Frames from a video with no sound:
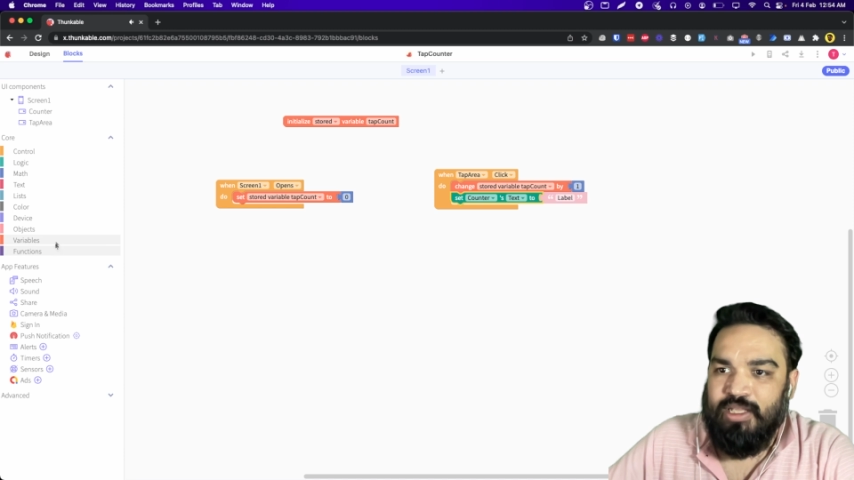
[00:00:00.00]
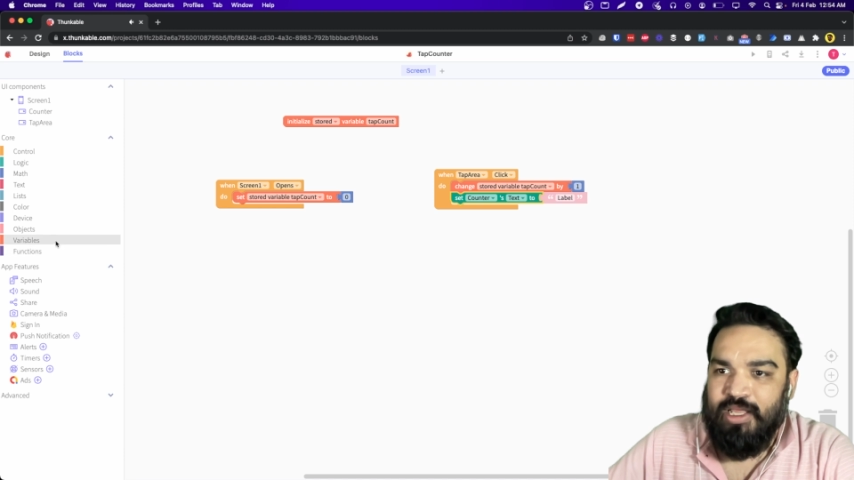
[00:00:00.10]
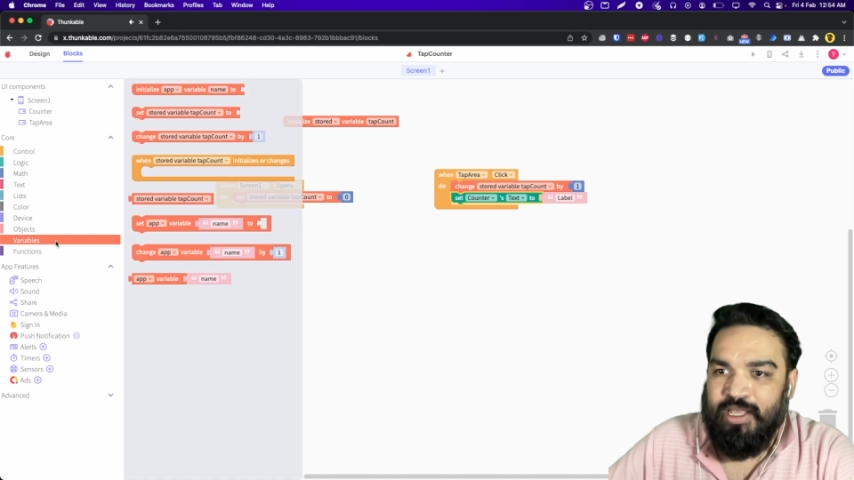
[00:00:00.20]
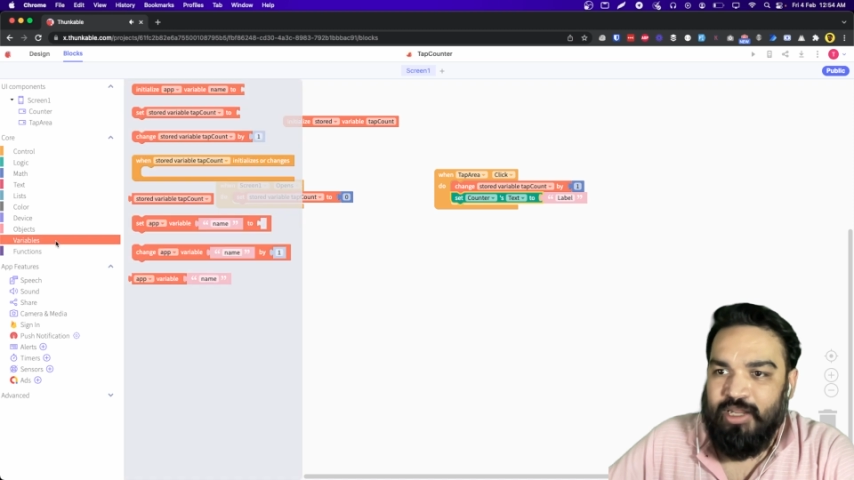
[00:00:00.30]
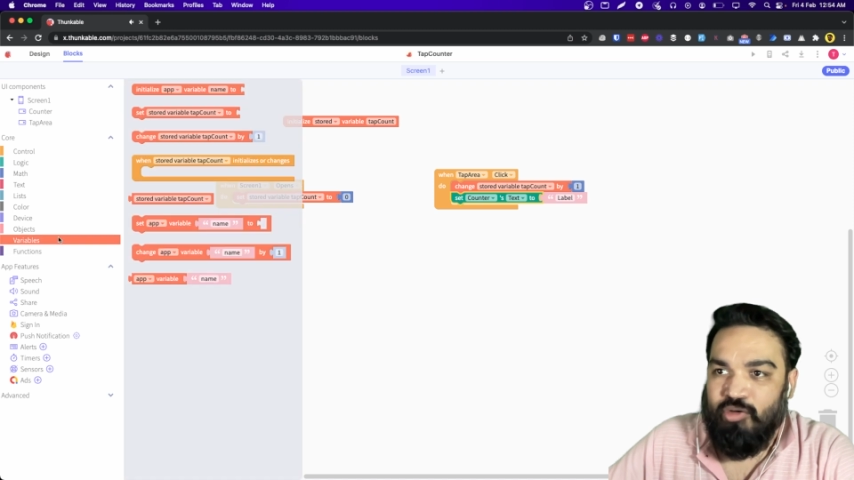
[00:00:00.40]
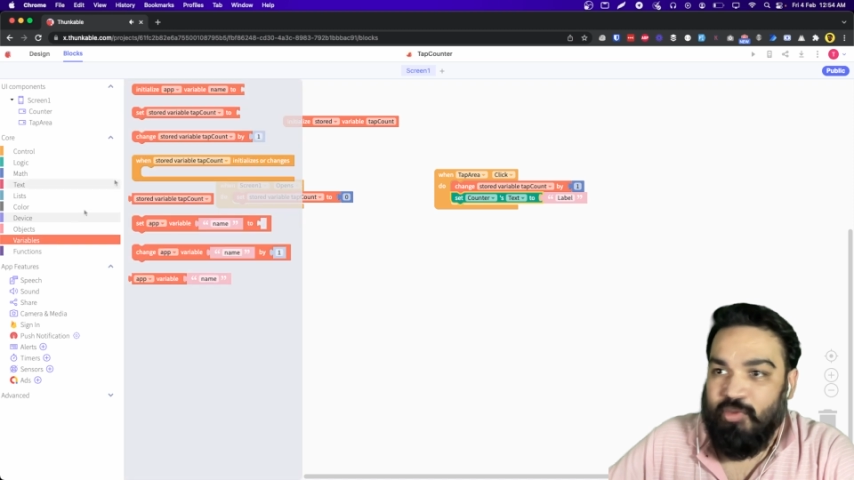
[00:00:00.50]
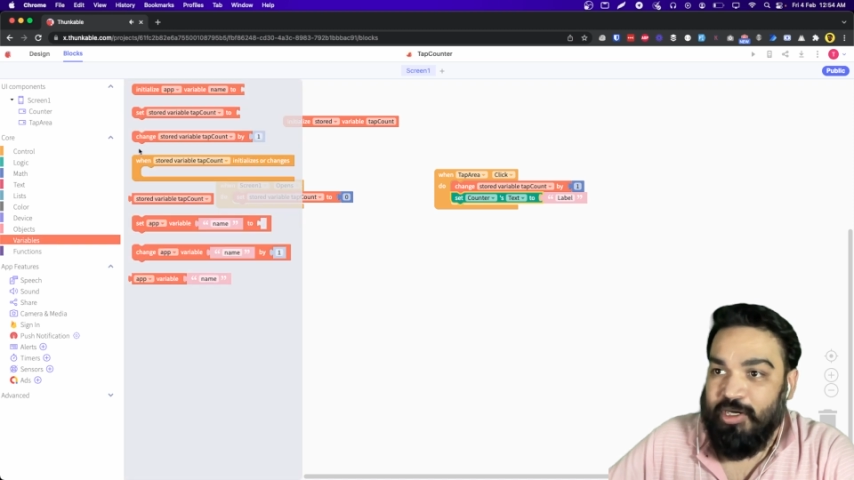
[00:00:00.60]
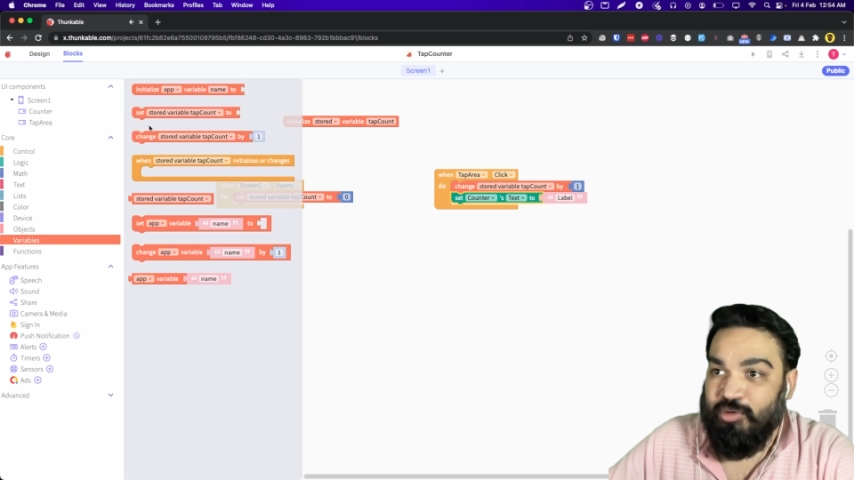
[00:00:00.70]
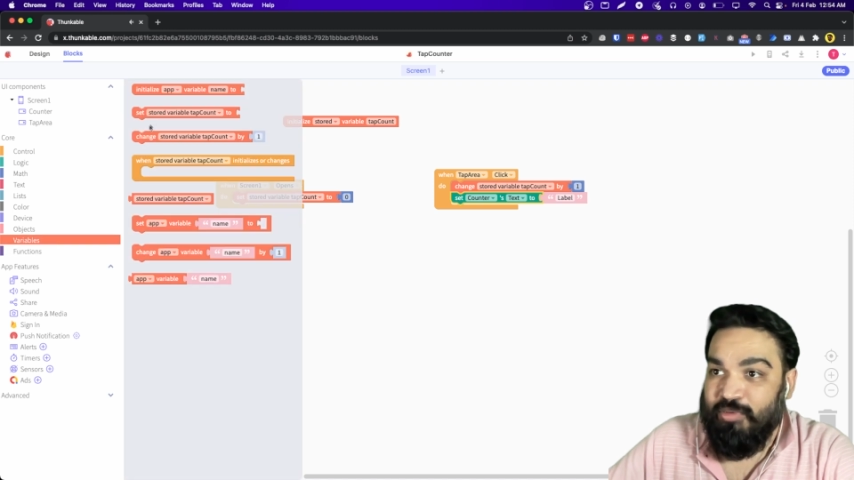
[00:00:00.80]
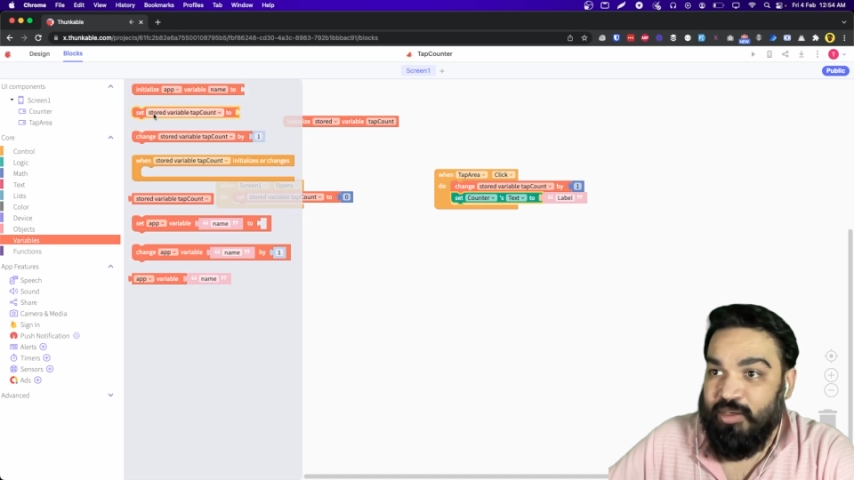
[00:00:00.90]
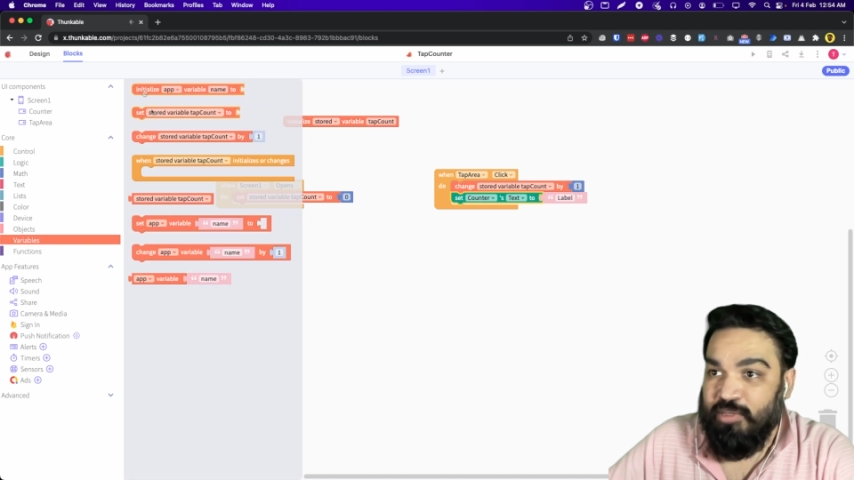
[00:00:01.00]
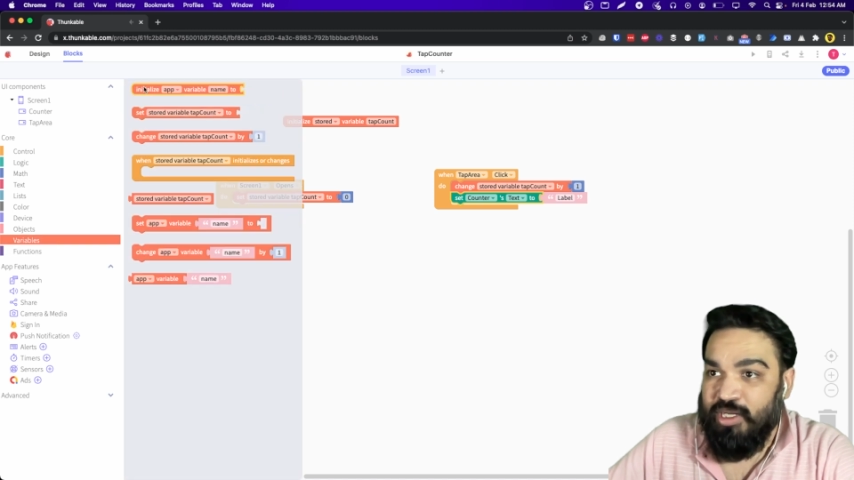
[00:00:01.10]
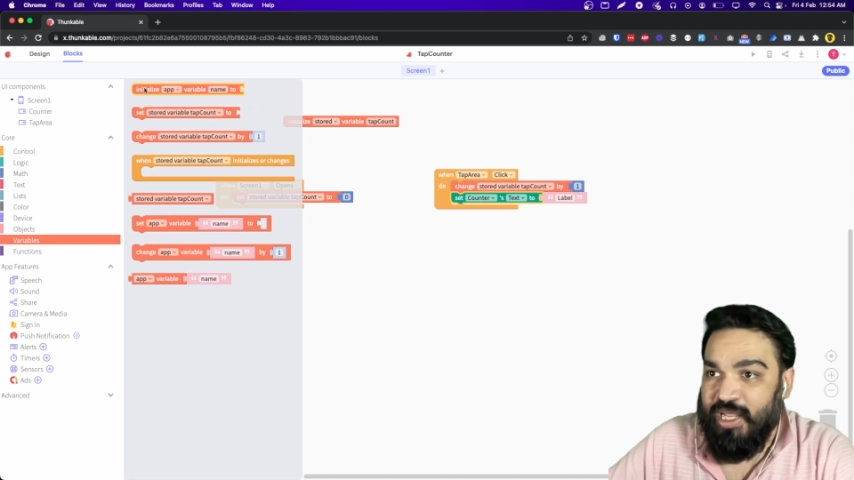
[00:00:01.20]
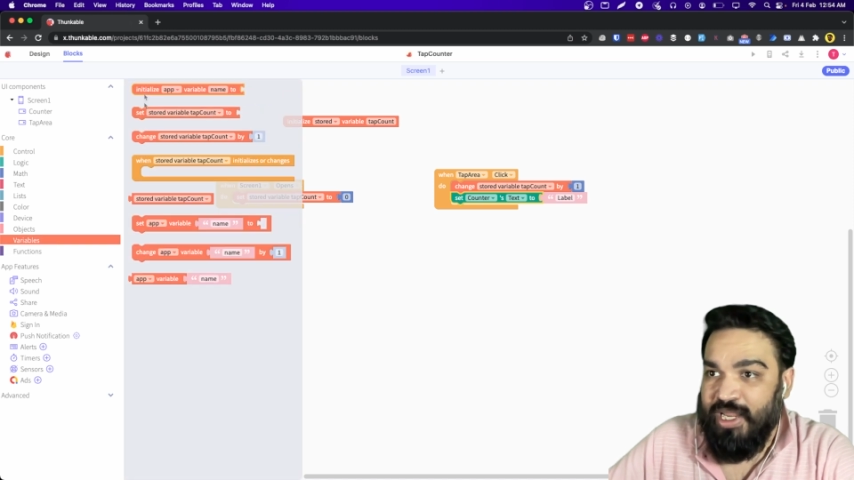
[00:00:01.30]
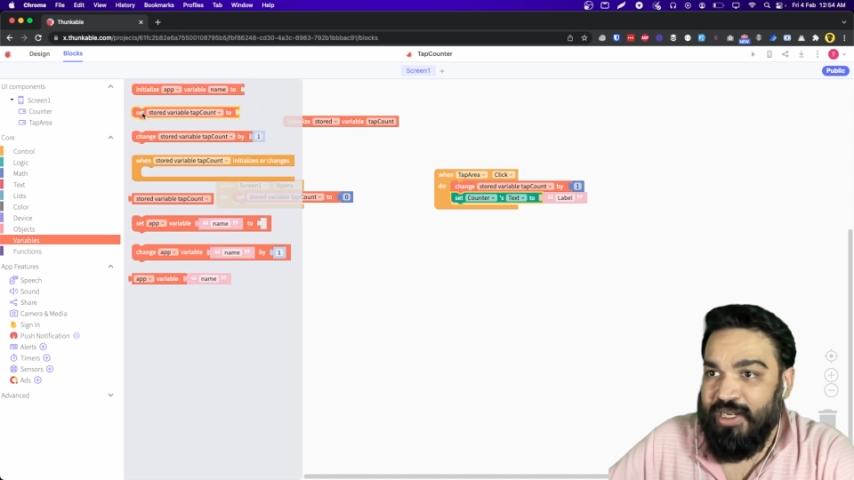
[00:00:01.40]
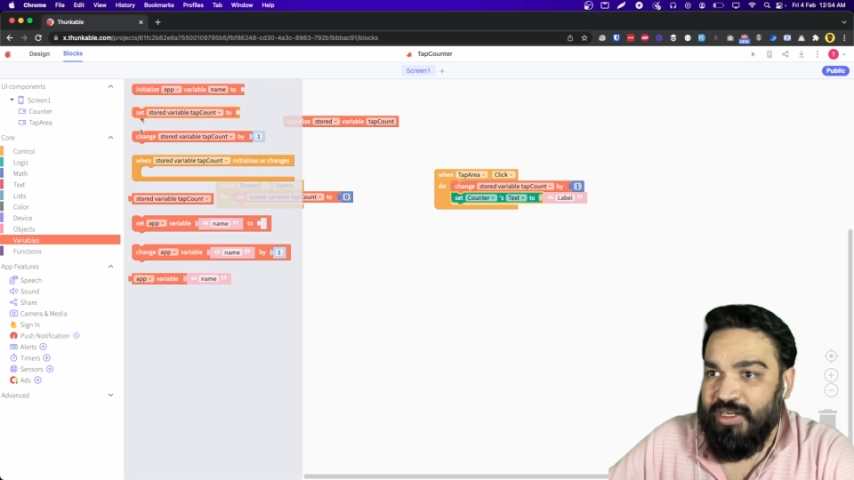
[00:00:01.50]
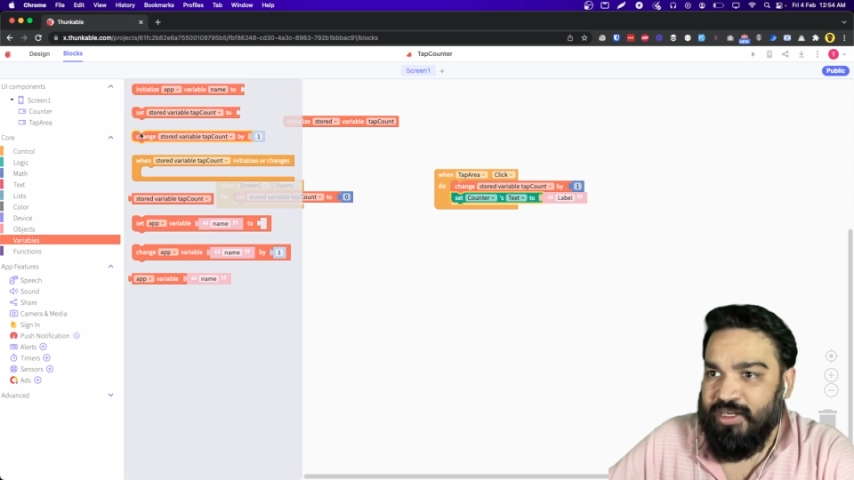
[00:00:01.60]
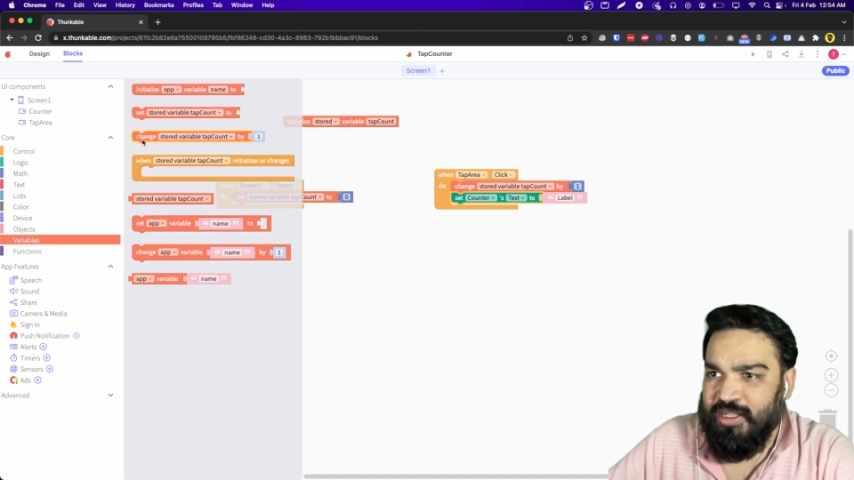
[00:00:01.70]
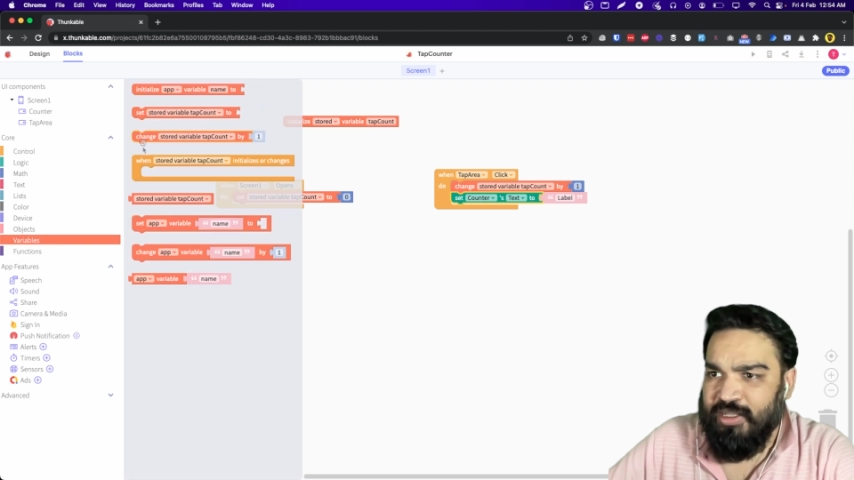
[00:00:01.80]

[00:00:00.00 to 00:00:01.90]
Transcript: again, go back to variable, and